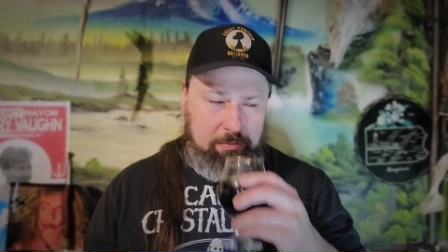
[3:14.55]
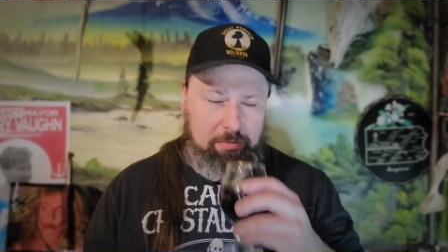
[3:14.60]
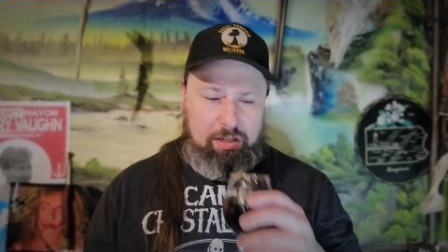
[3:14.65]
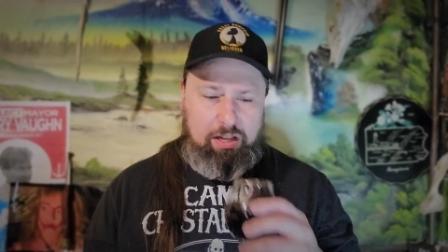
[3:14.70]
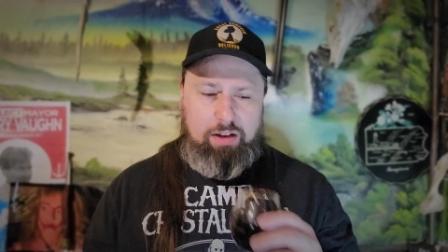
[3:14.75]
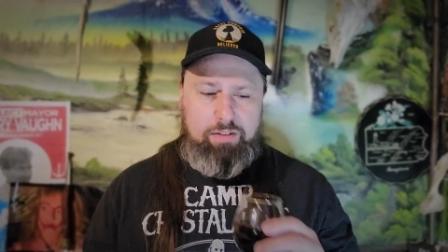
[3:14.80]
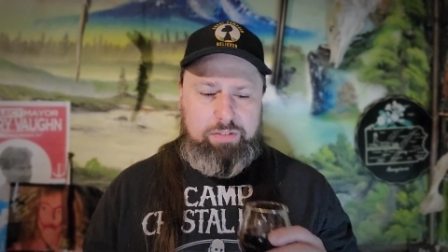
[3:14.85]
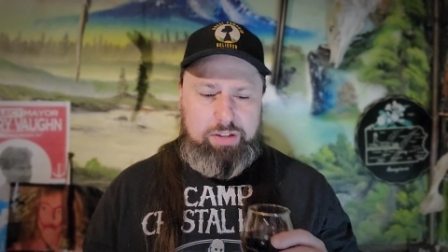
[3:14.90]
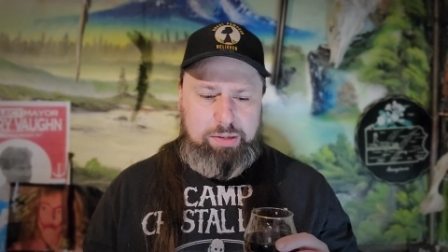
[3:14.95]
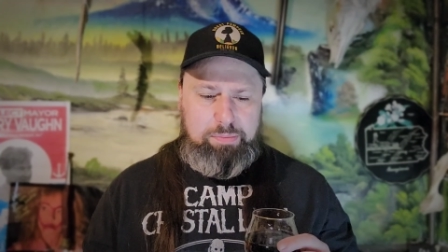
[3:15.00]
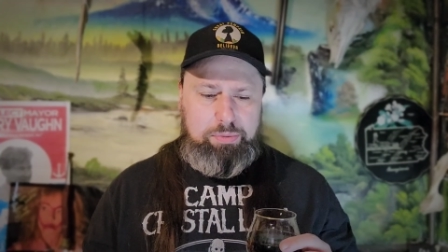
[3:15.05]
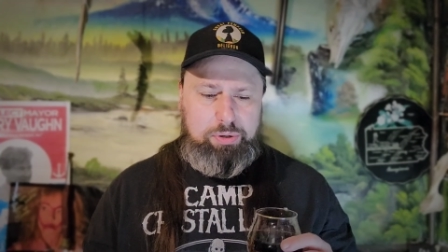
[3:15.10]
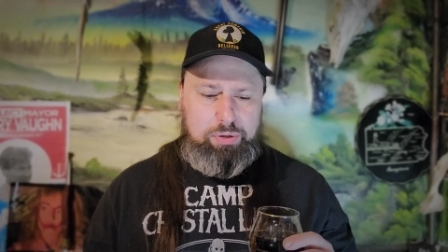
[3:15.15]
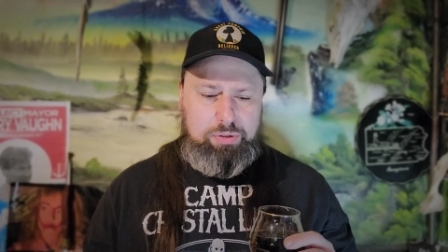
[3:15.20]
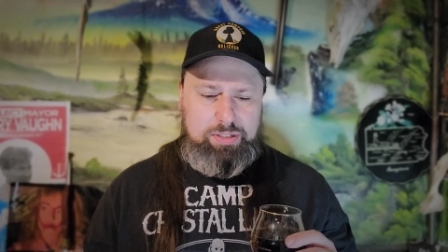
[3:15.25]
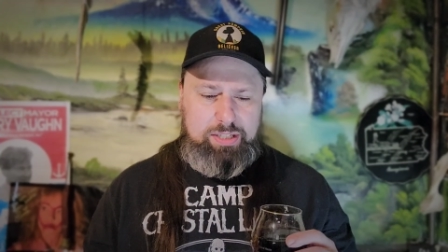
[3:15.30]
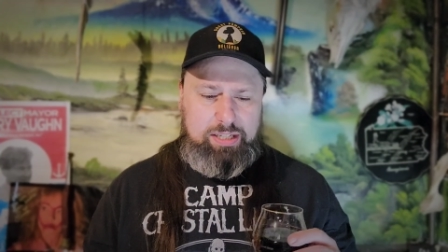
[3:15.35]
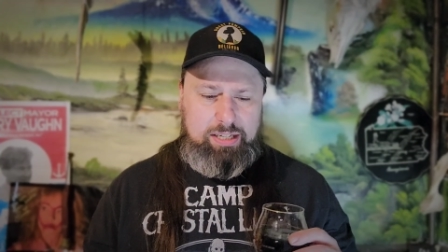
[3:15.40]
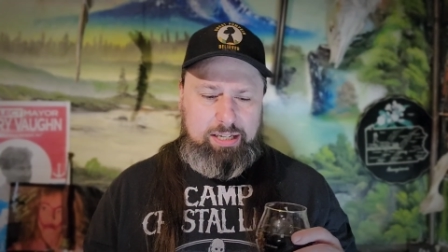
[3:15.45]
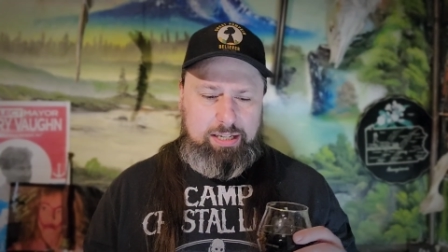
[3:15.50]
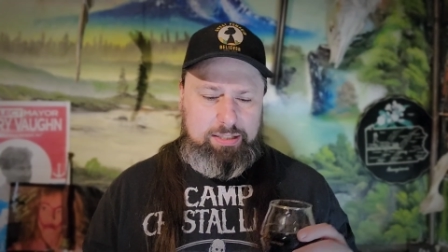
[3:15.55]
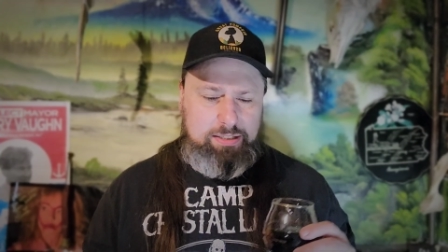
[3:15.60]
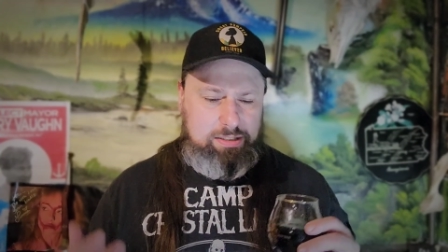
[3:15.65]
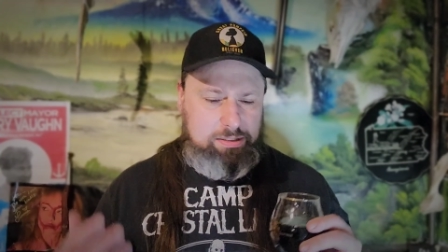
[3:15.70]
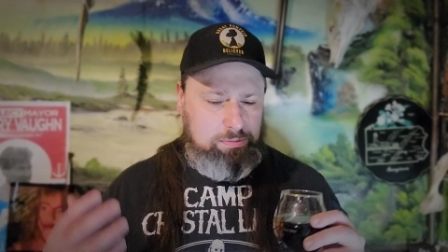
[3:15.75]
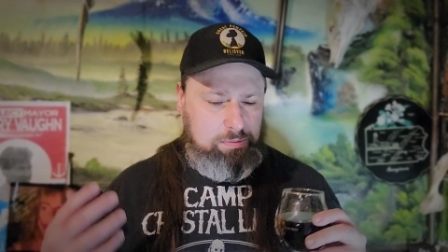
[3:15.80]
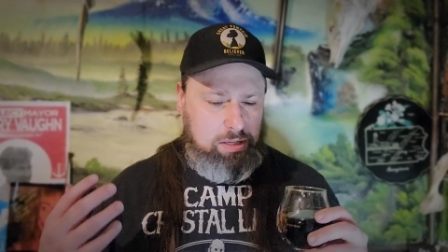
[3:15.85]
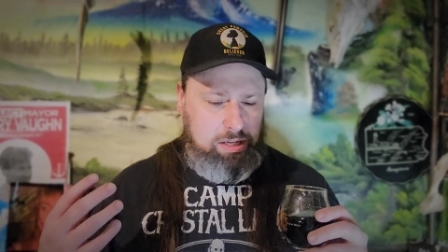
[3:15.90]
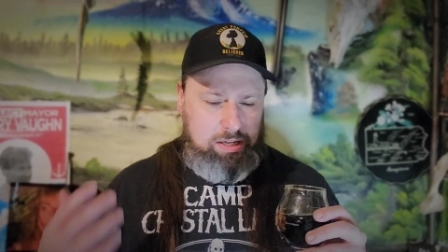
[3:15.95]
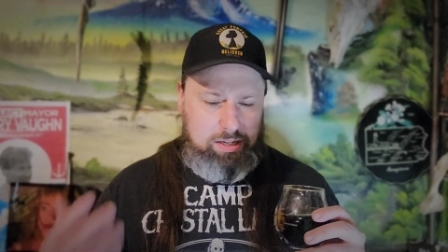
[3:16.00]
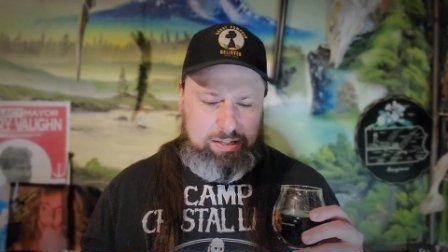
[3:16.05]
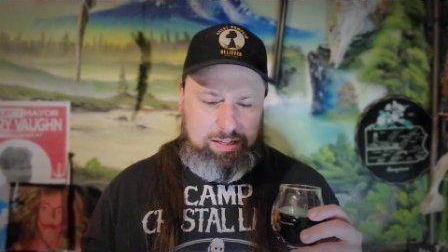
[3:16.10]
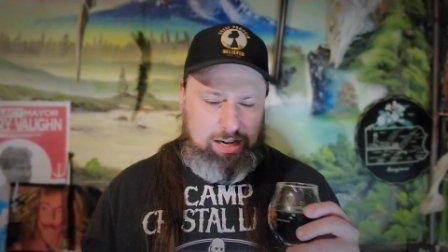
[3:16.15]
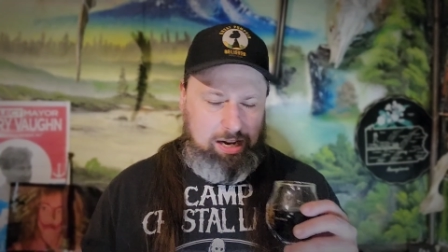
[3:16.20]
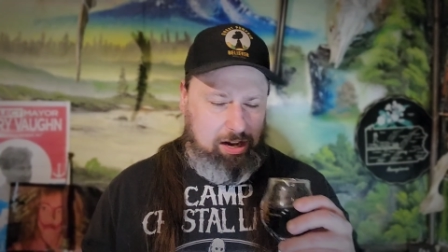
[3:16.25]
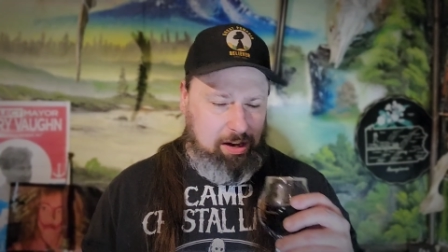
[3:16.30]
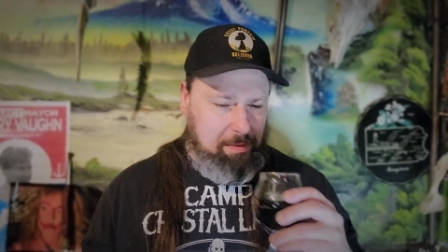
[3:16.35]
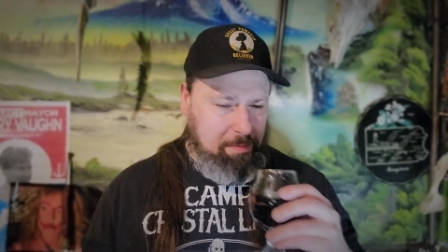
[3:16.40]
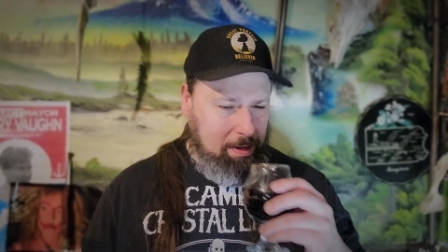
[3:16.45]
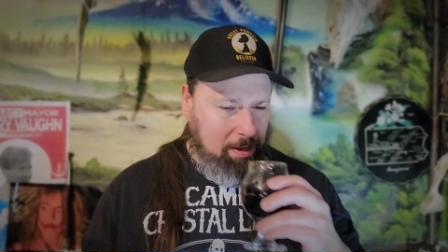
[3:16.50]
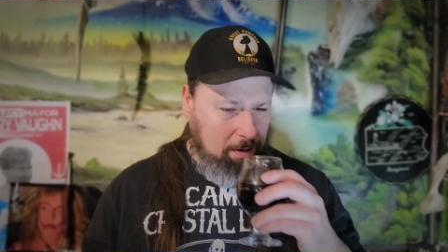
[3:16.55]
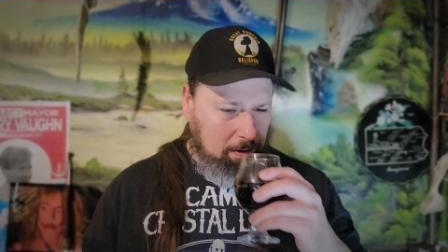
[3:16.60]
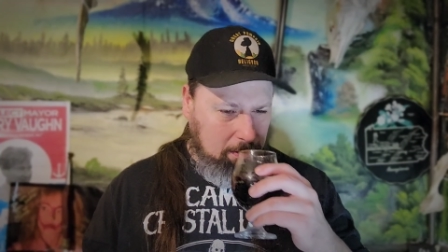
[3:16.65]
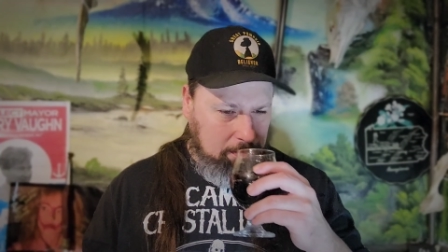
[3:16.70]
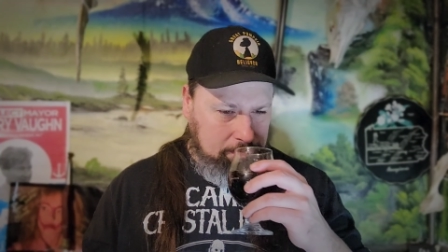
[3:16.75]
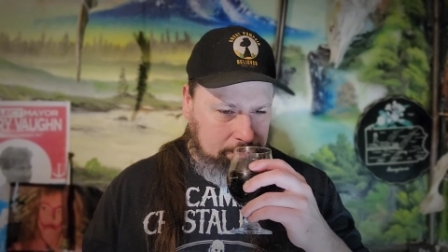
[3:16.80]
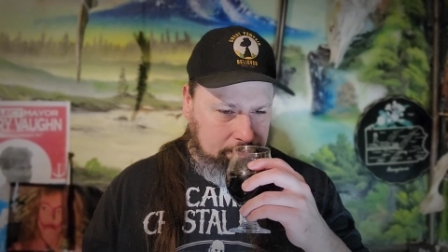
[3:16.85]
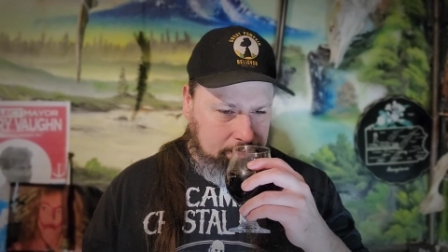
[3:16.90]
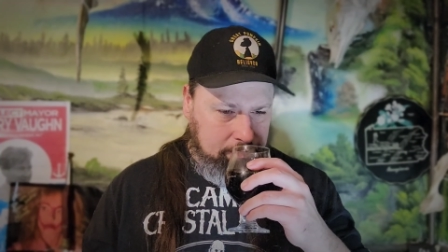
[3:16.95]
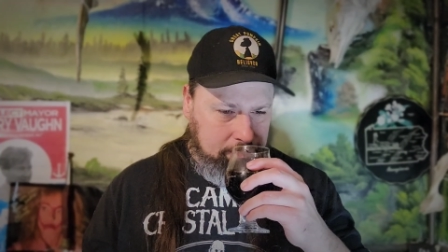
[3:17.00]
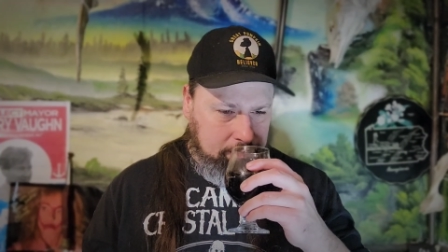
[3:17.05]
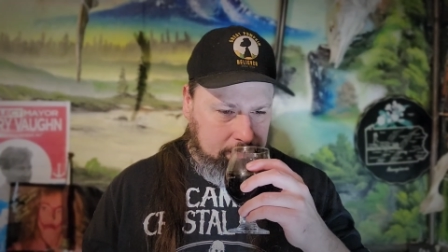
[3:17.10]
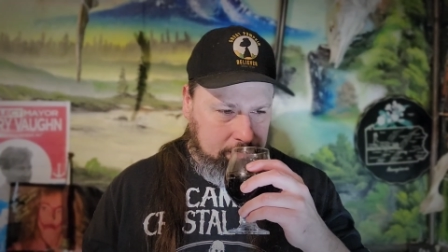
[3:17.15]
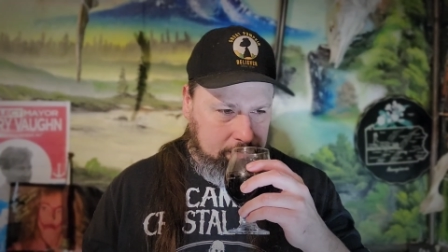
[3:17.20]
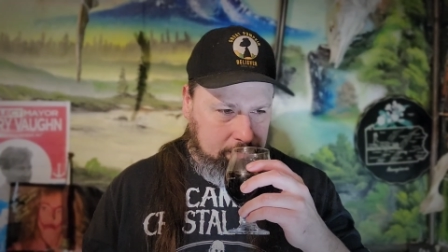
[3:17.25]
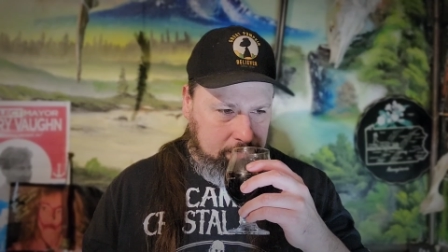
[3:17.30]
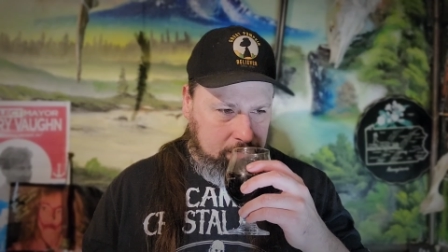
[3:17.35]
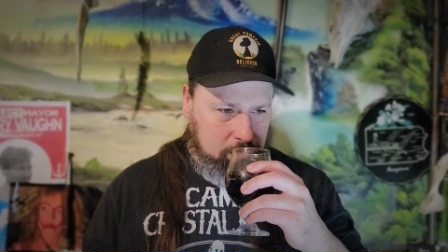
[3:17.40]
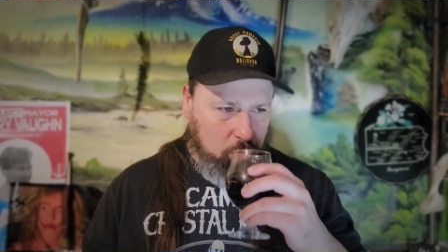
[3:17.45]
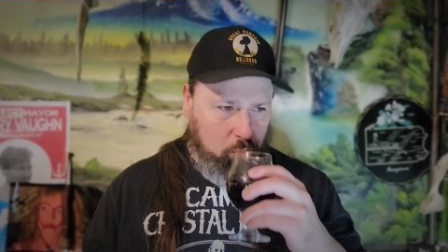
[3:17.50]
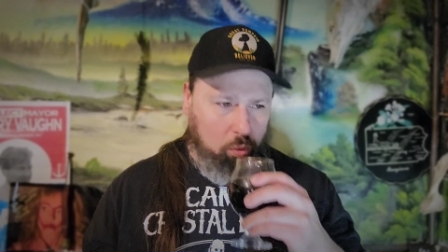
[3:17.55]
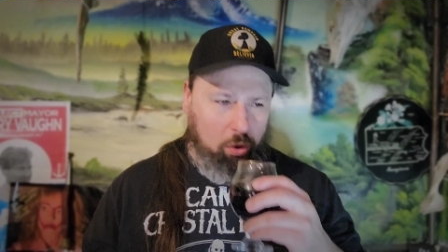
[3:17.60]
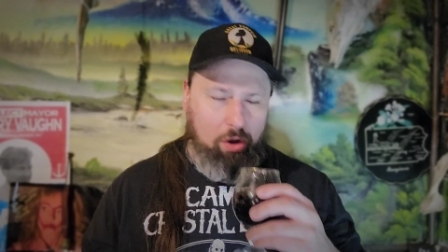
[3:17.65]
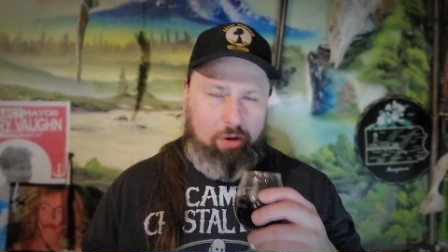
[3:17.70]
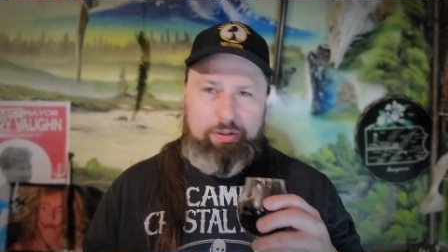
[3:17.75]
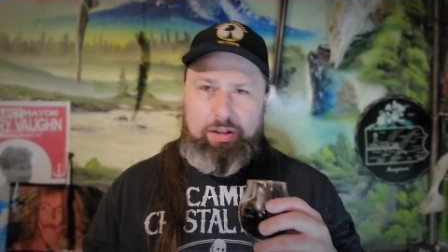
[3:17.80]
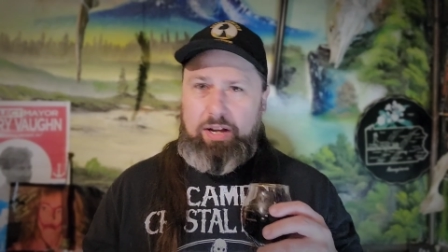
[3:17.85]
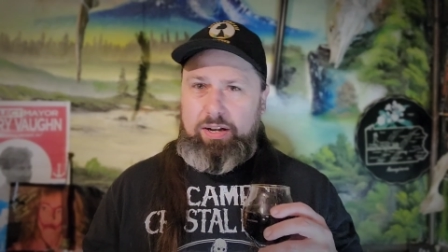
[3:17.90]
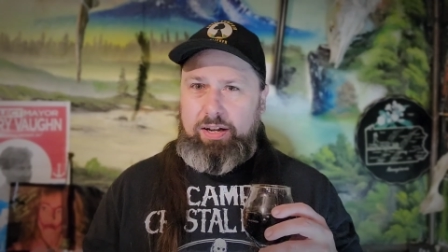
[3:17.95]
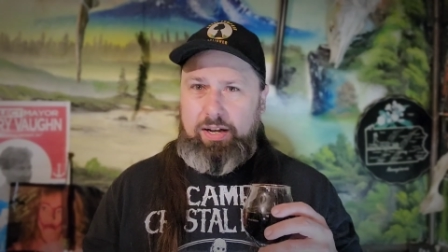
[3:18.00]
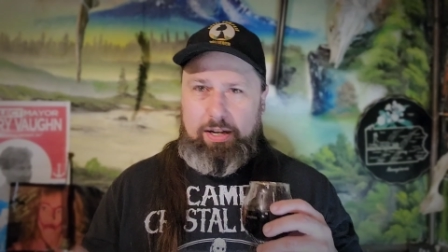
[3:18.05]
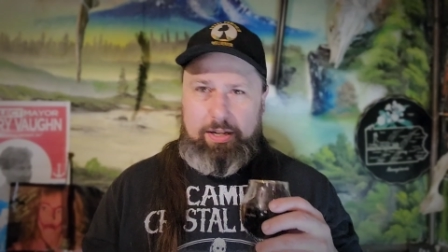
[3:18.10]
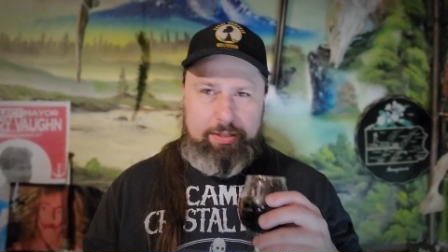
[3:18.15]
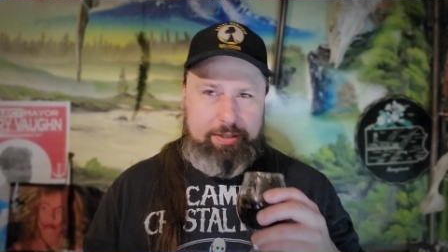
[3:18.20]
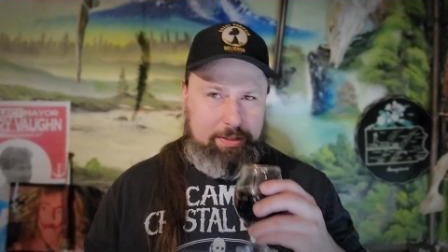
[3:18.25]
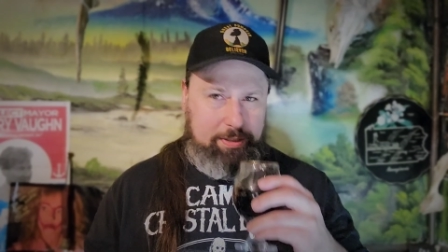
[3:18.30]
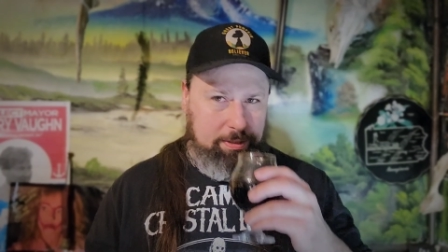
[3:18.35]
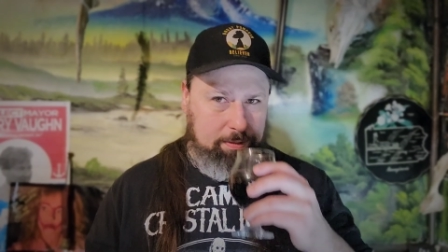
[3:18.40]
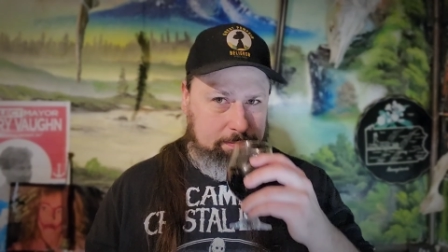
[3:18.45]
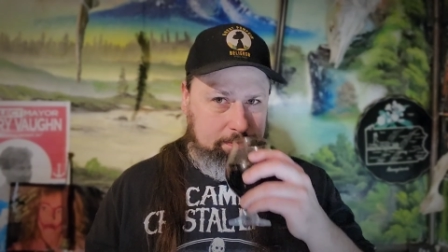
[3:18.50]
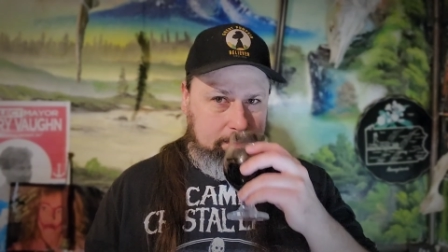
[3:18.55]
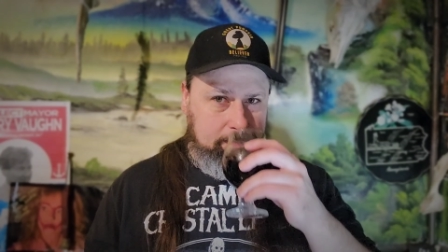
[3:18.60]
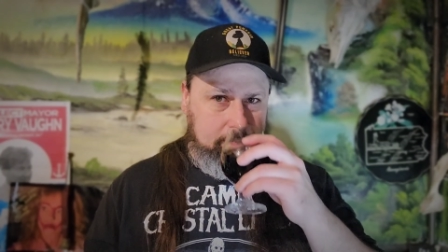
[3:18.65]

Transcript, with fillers: Lovely booziness, caramel, walnut husk.